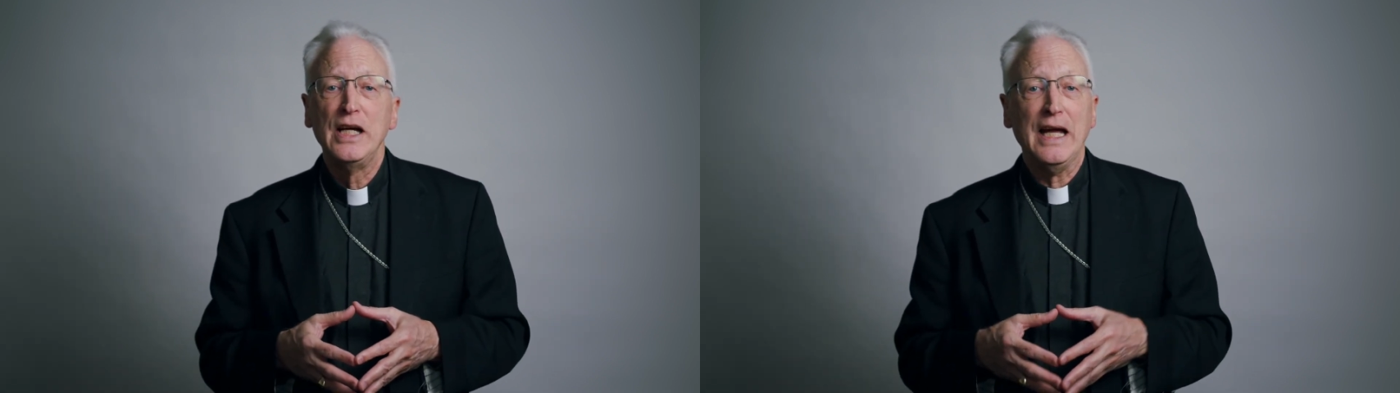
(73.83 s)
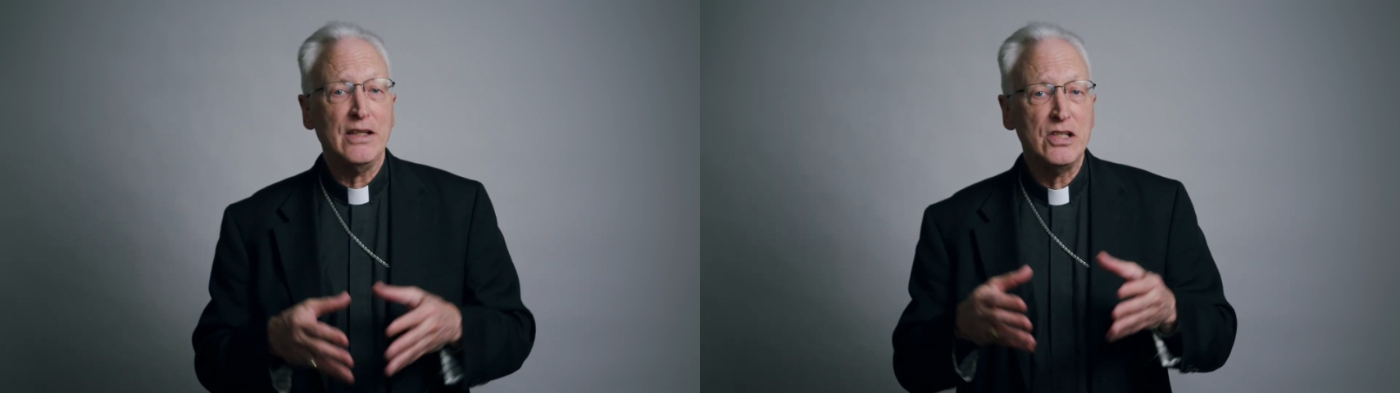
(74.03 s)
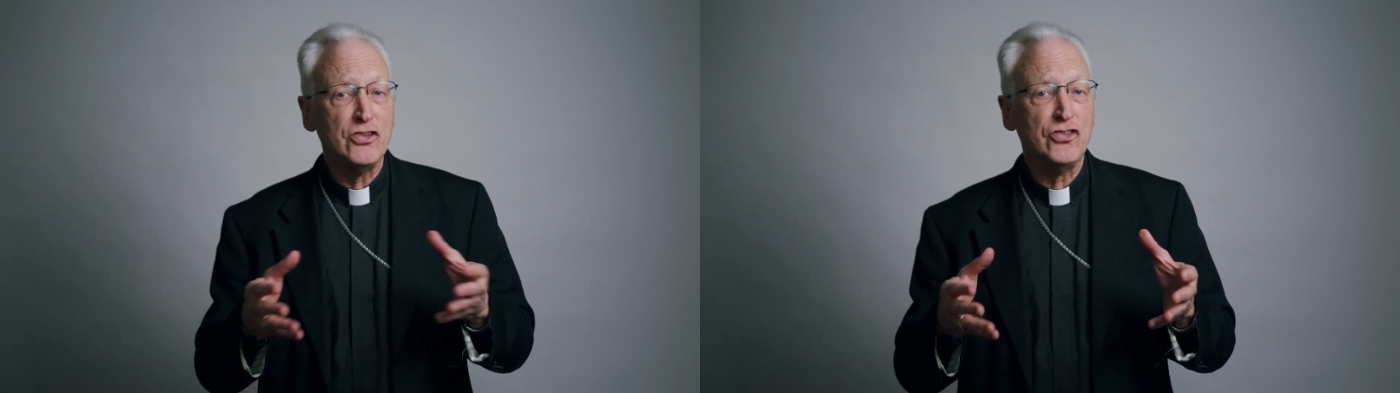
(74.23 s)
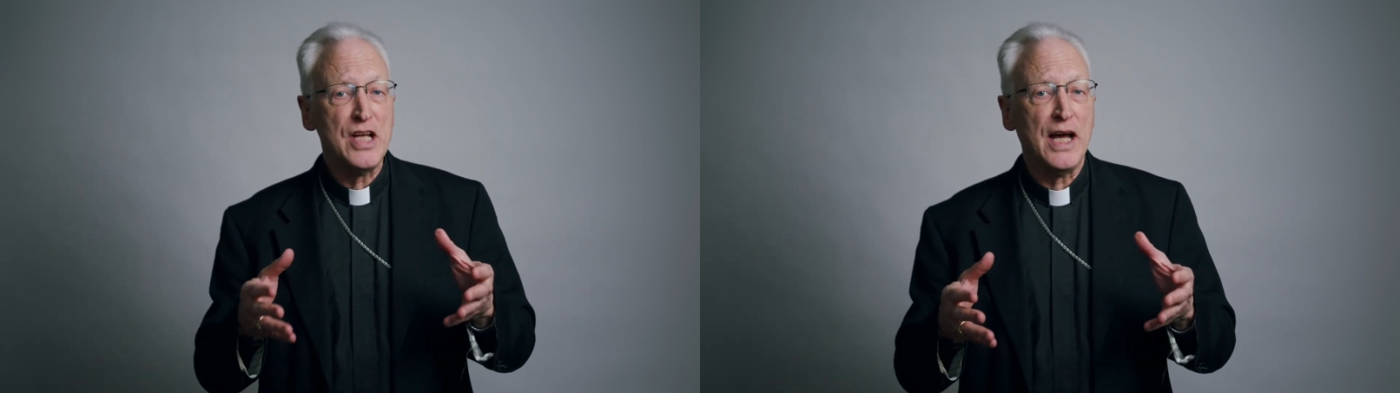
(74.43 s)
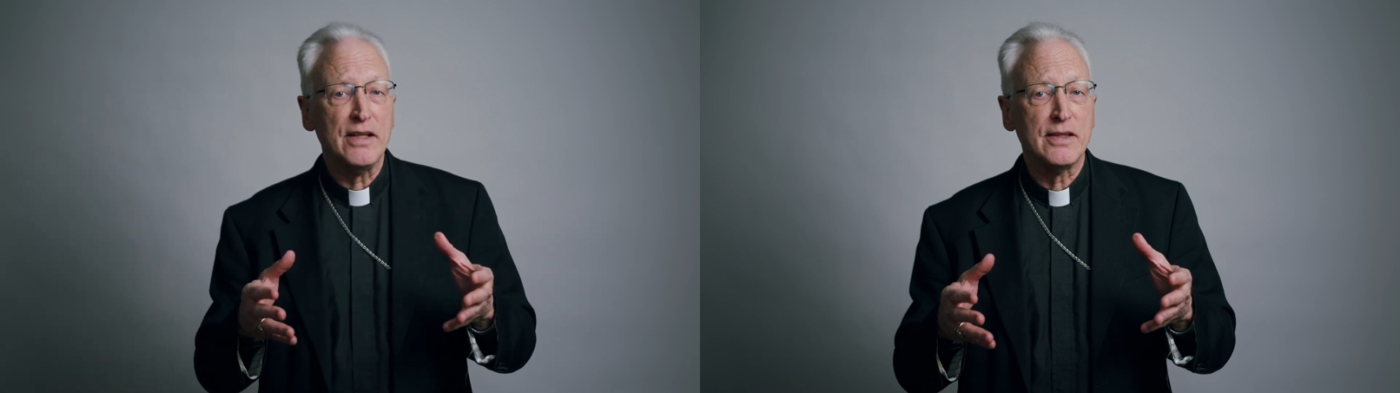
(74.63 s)
and his
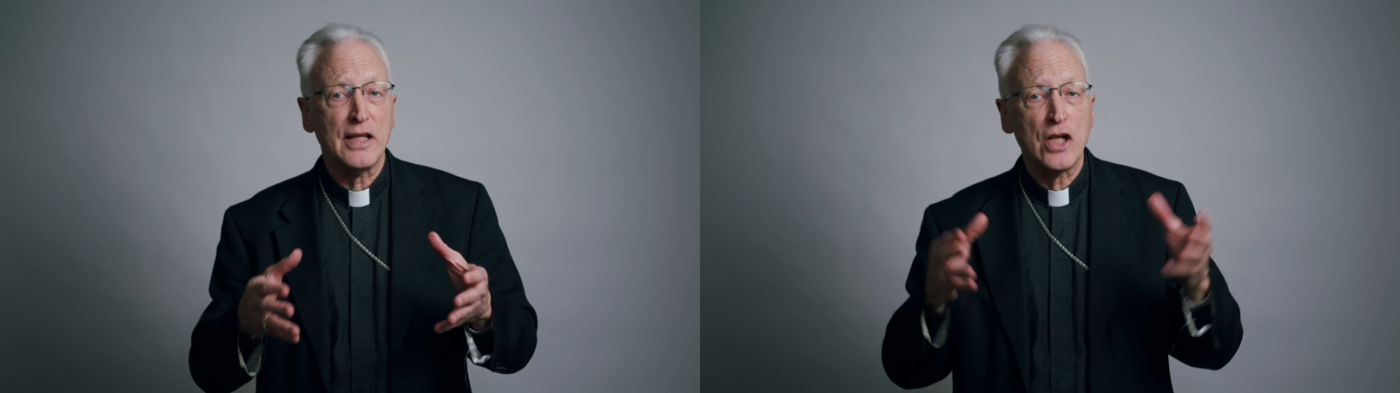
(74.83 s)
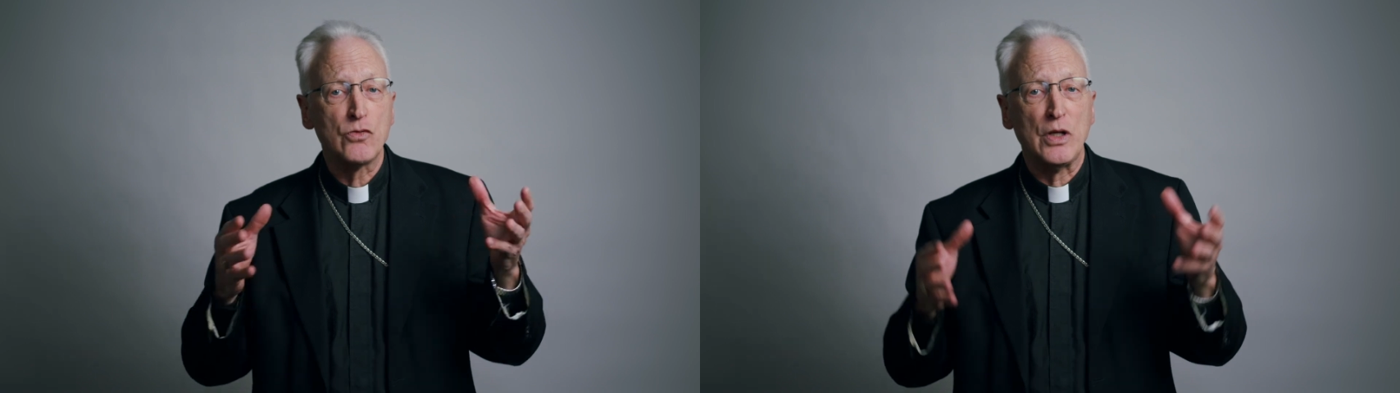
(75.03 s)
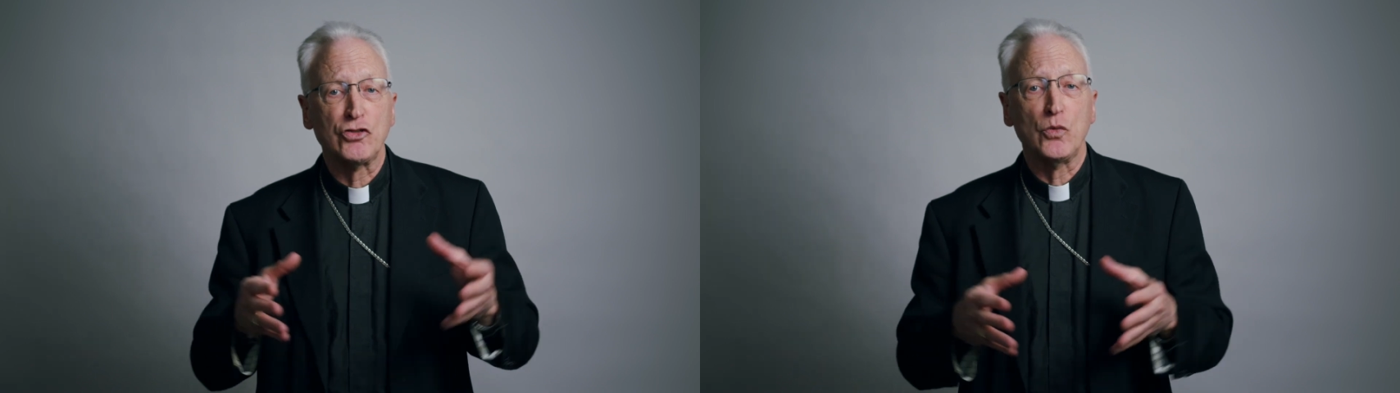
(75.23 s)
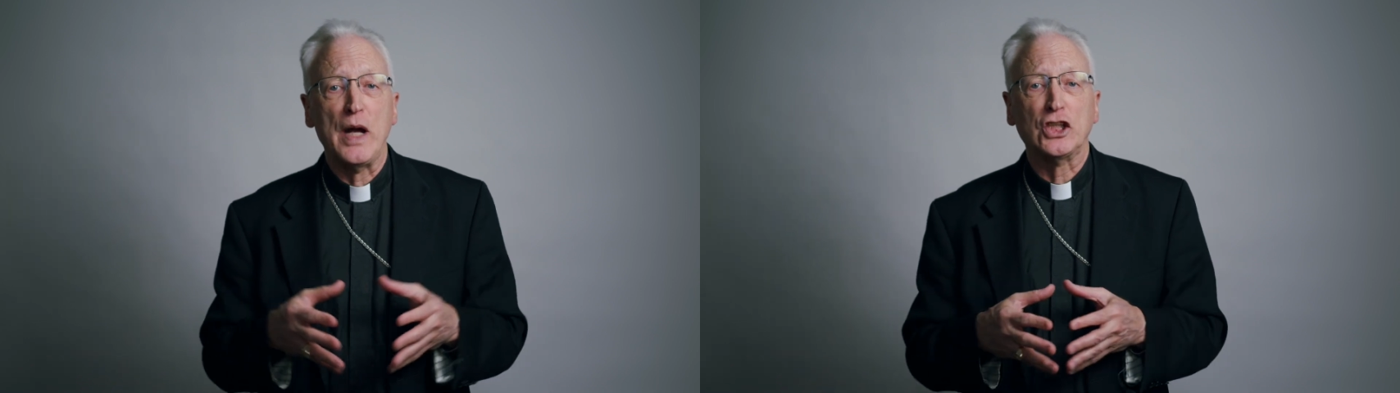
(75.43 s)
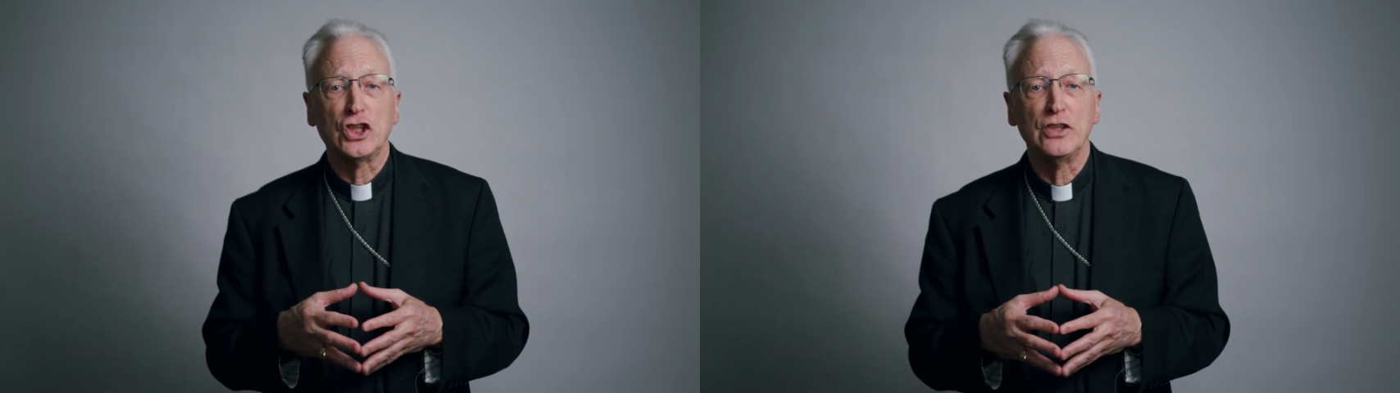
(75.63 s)
death and
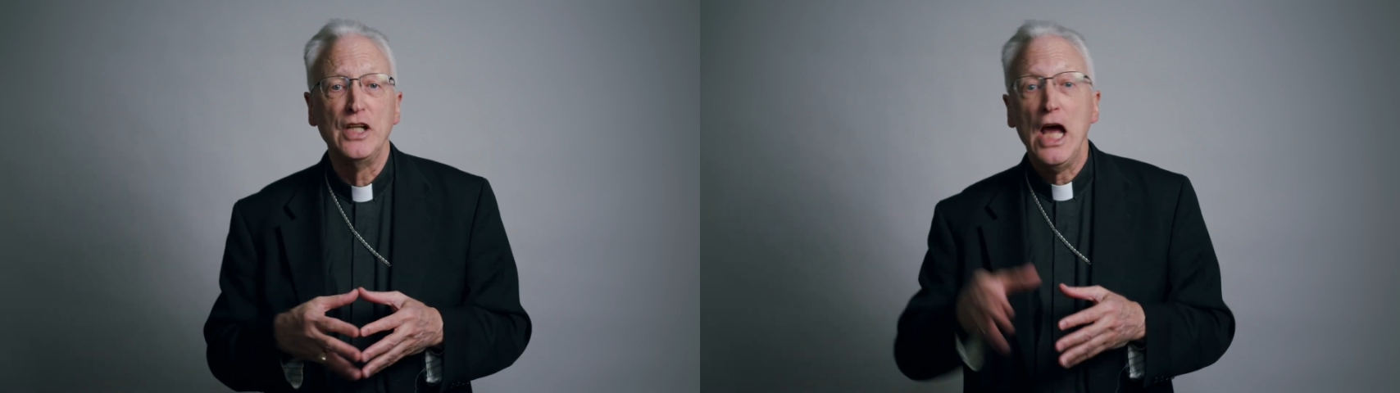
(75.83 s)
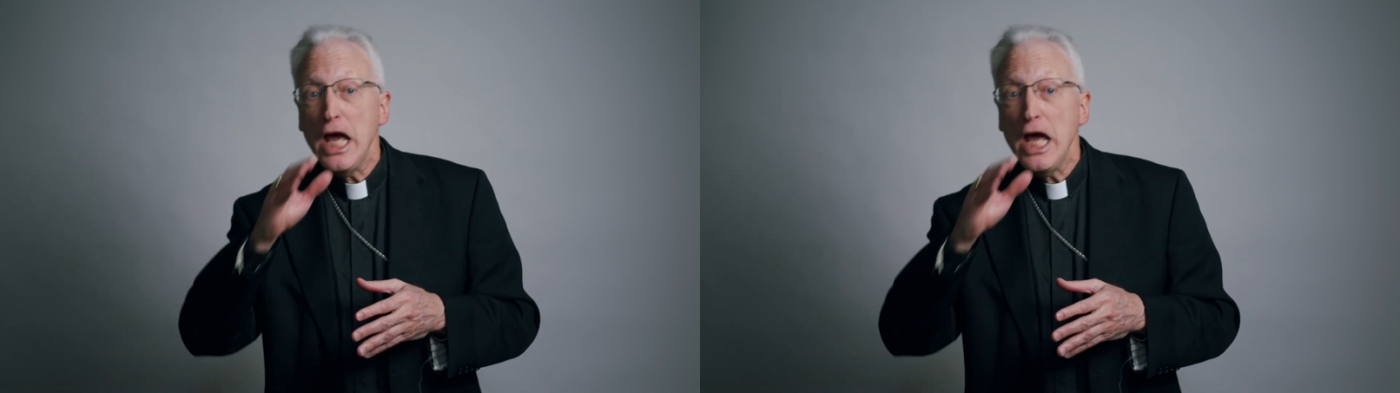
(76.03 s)
resurrection,